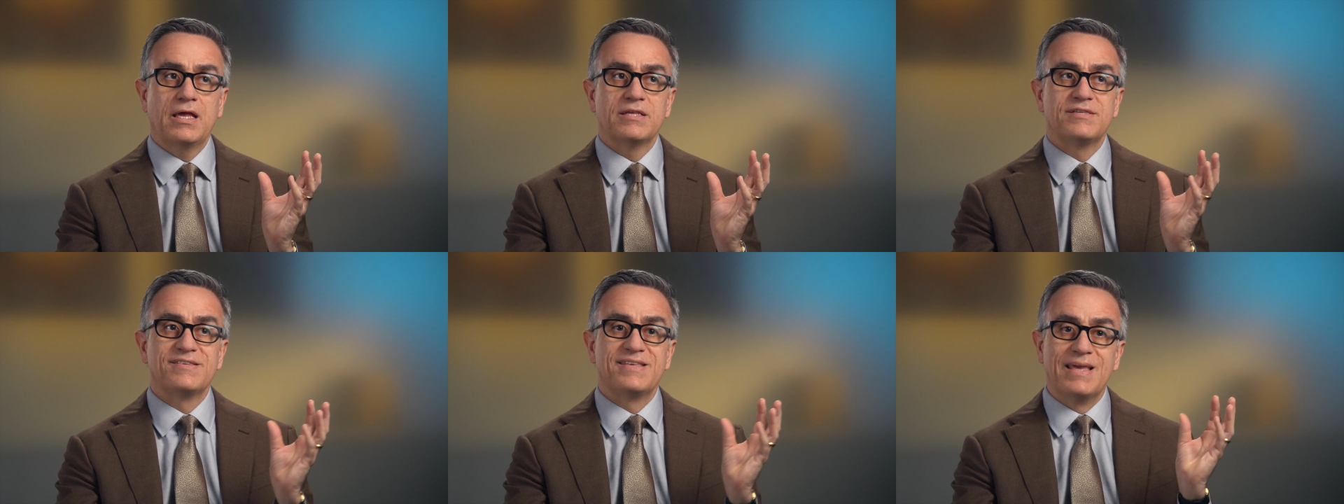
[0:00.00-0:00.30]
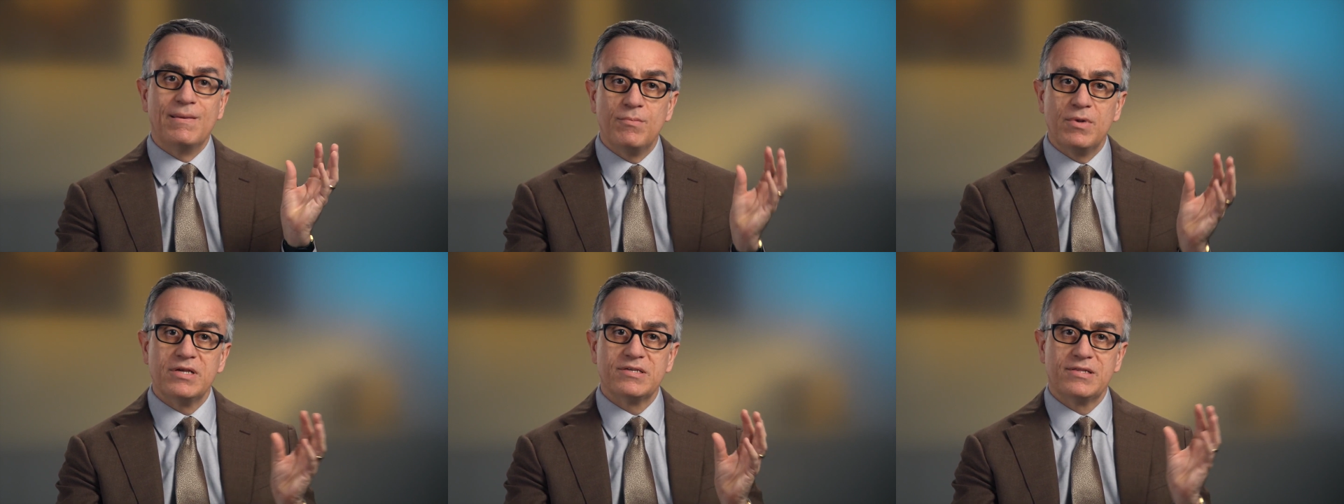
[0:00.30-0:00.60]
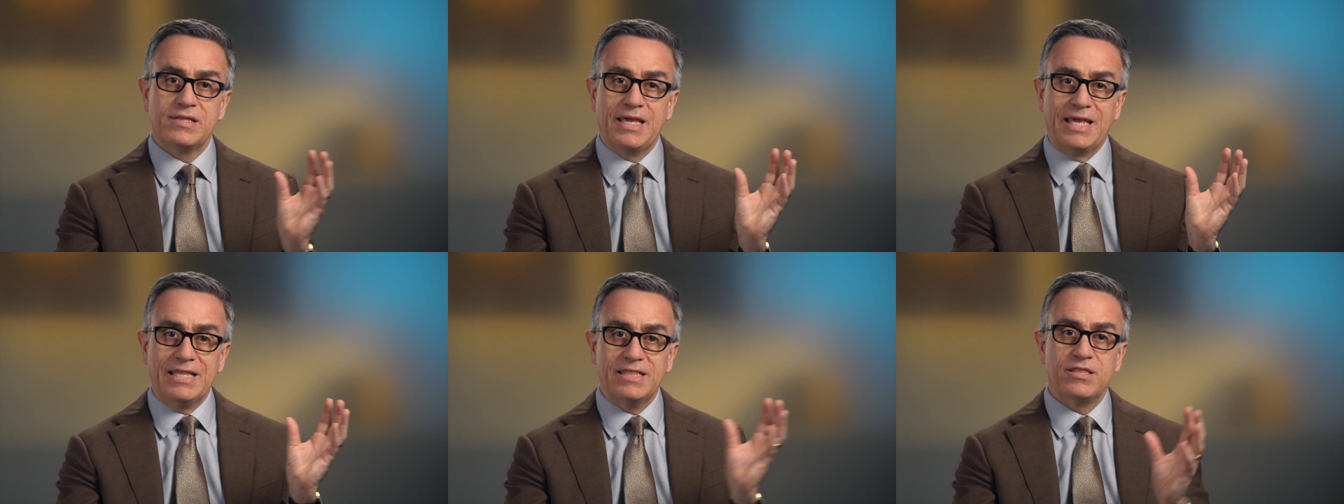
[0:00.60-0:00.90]

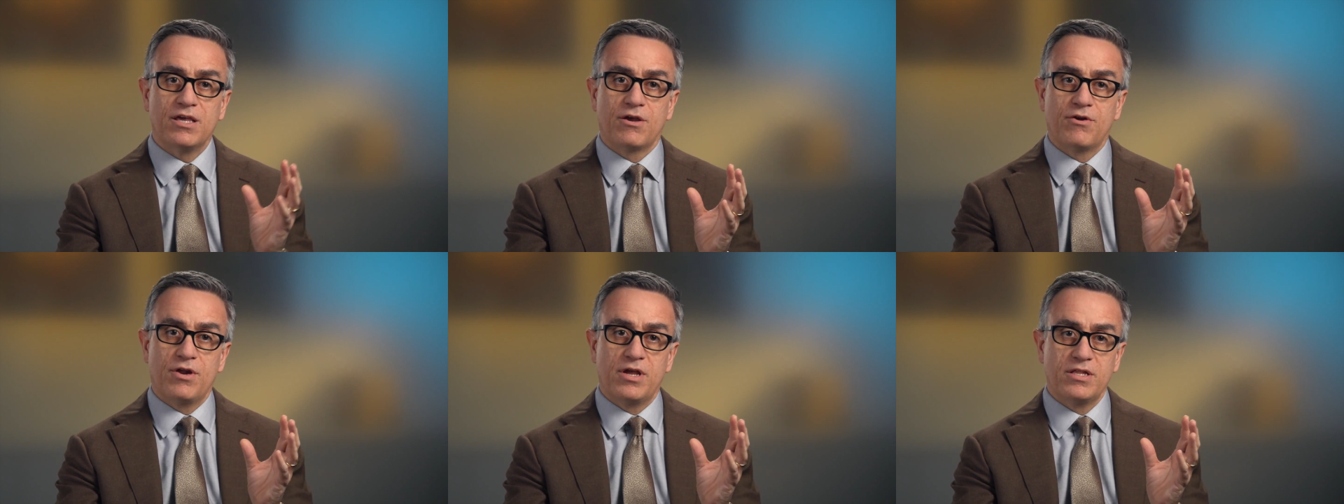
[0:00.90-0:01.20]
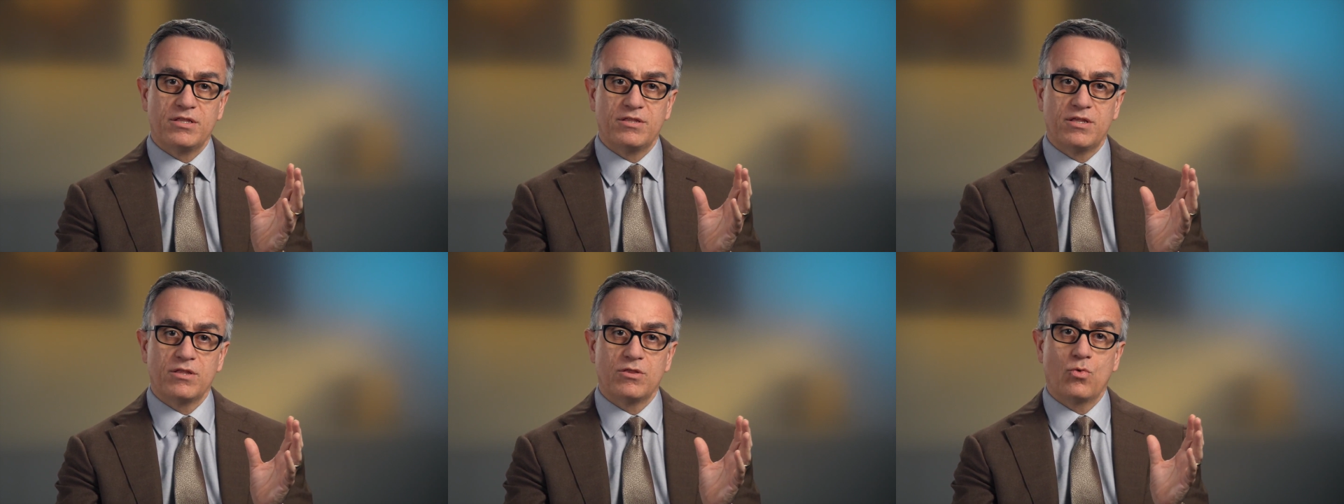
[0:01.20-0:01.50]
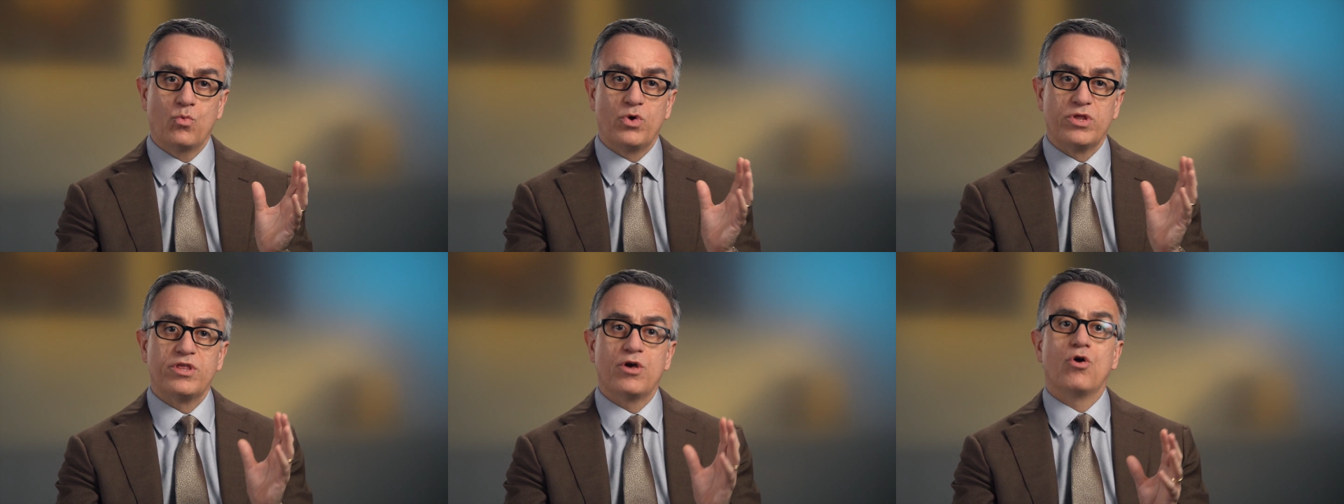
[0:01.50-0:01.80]
seamlessly
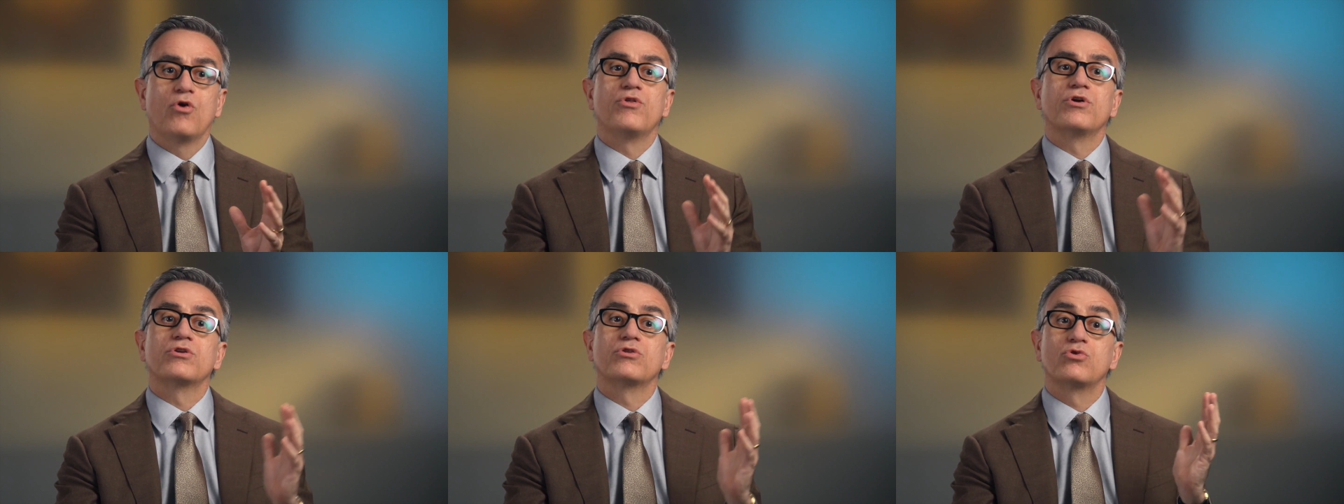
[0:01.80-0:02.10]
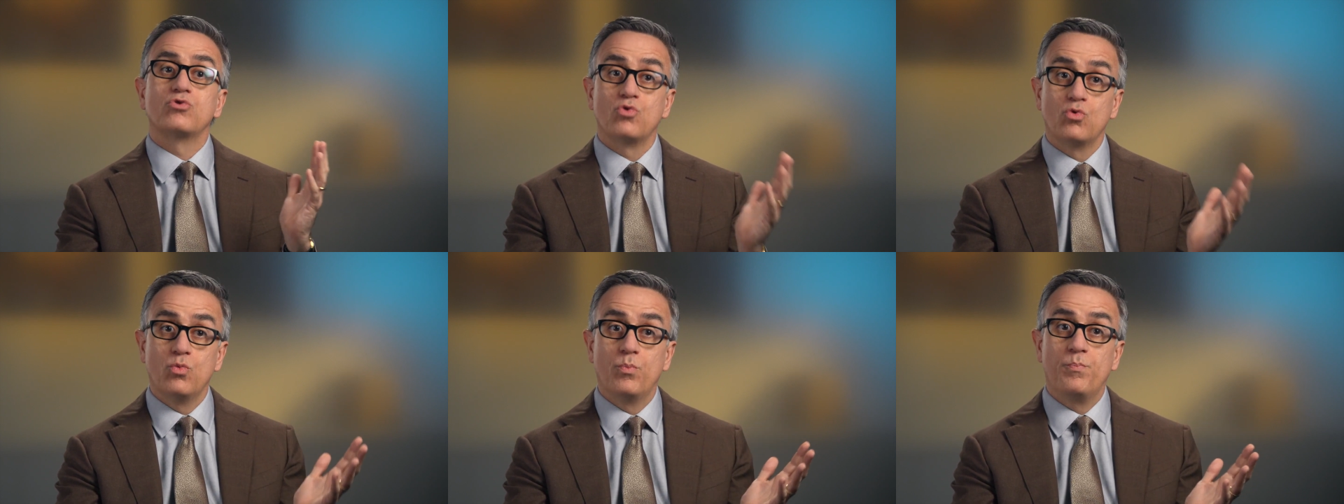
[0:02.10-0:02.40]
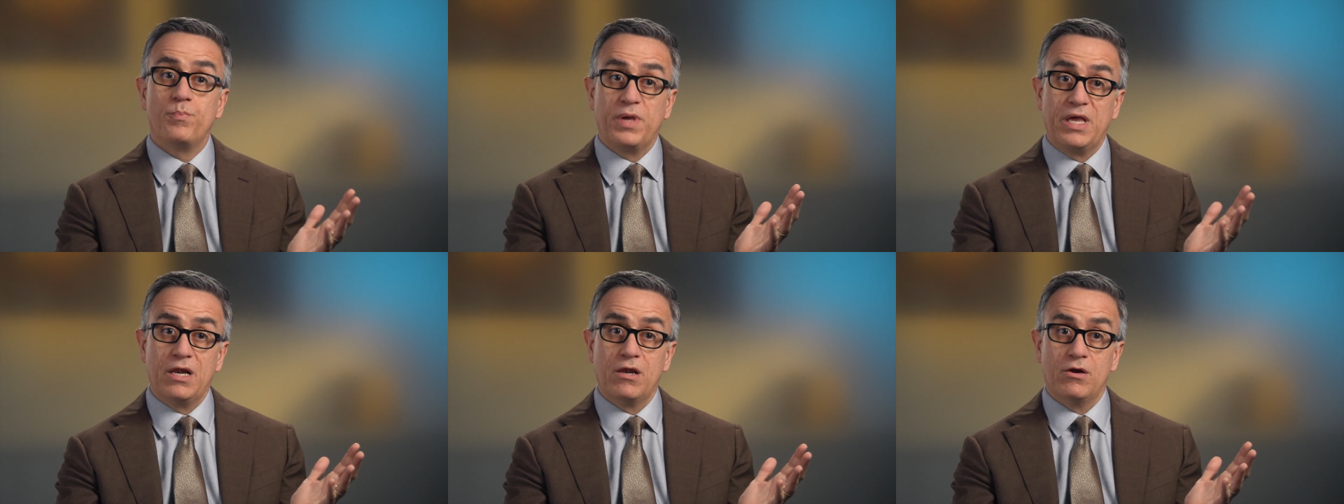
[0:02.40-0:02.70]
integrated with the other two
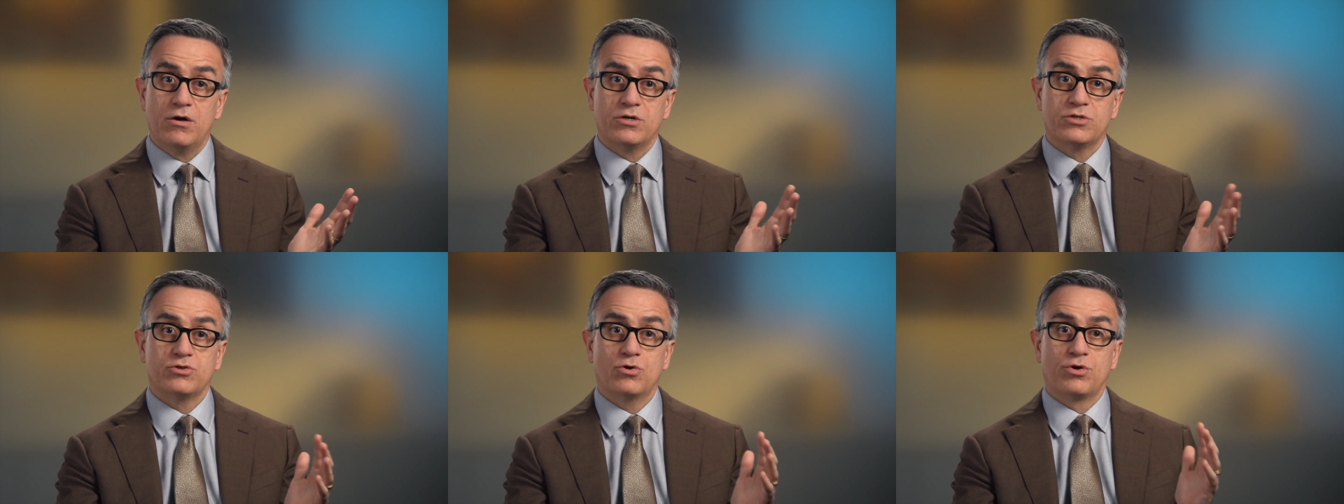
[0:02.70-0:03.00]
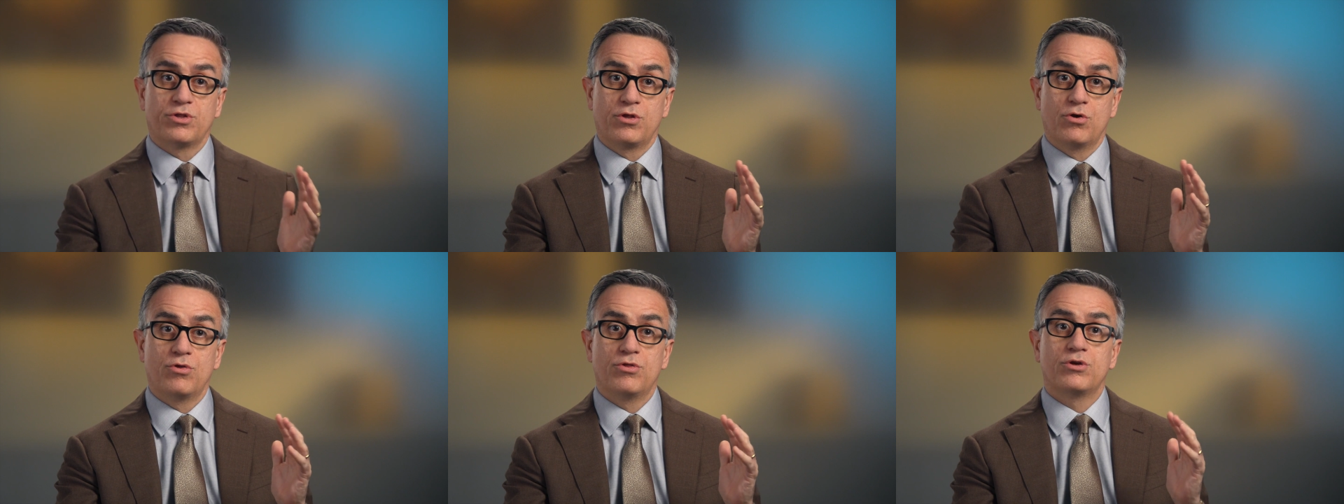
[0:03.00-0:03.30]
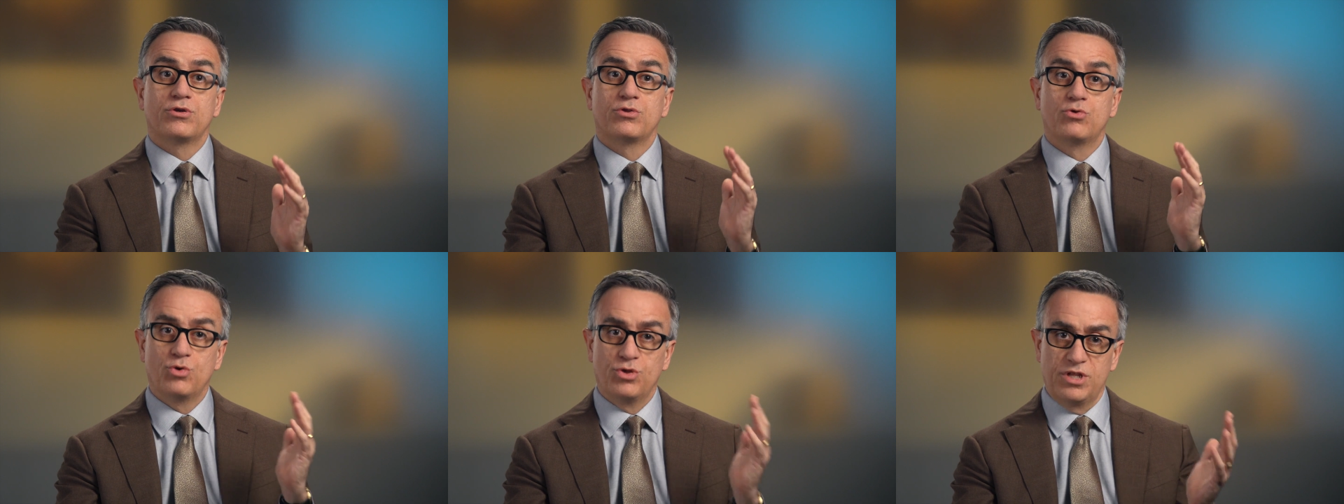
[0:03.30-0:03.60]
pillars or the
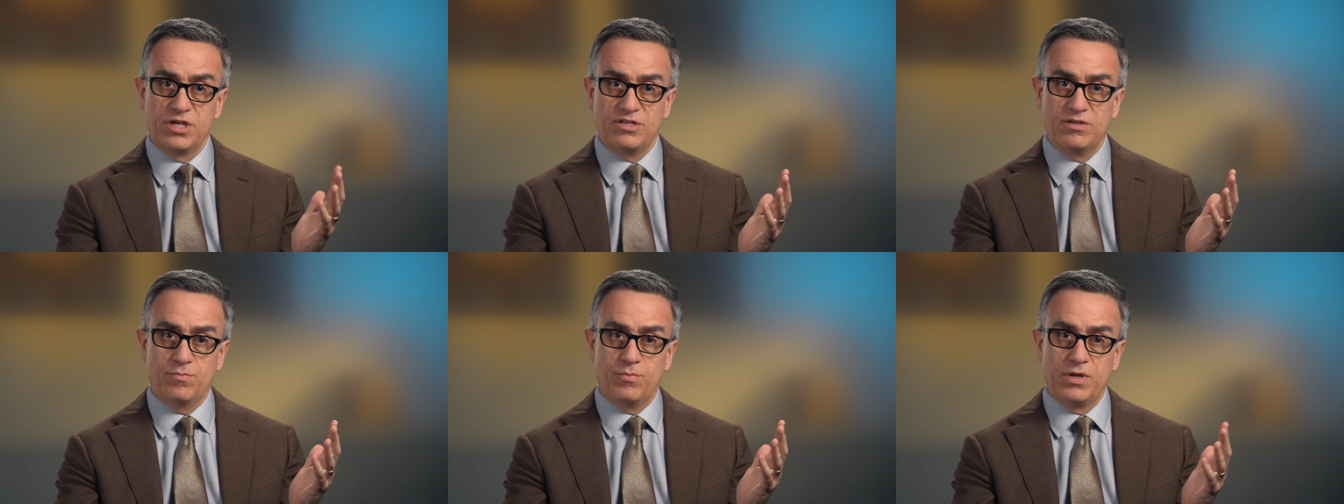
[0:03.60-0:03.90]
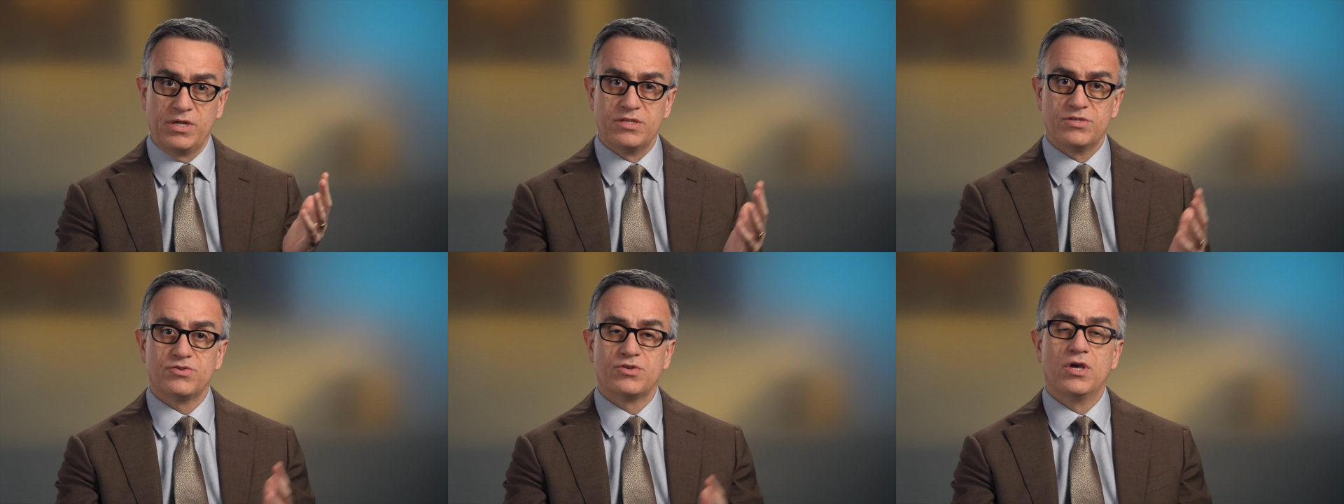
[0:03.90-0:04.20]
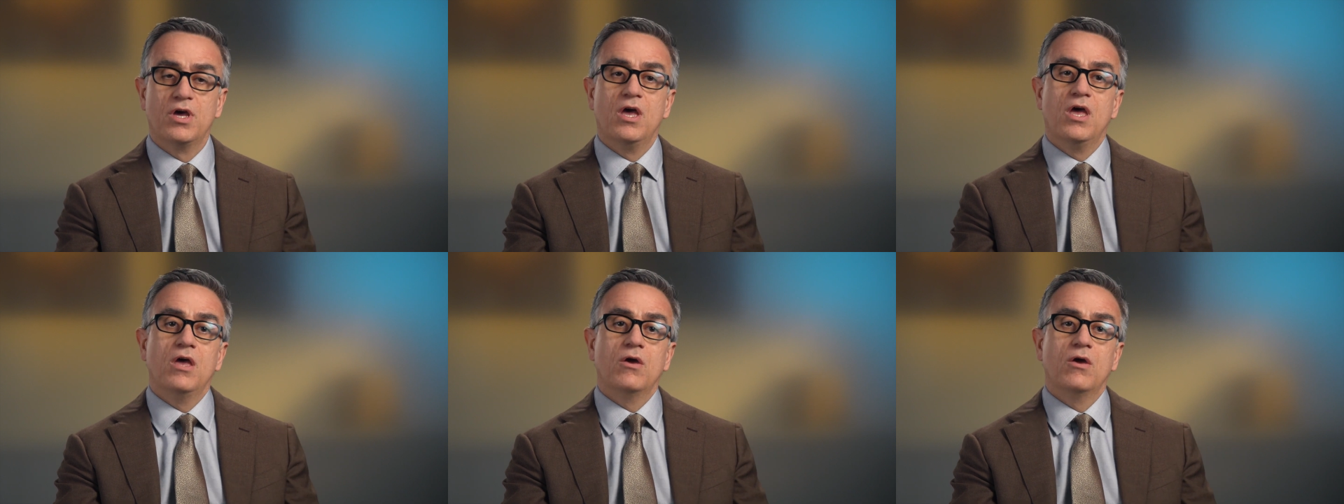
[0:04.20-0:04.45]
other two disciplines,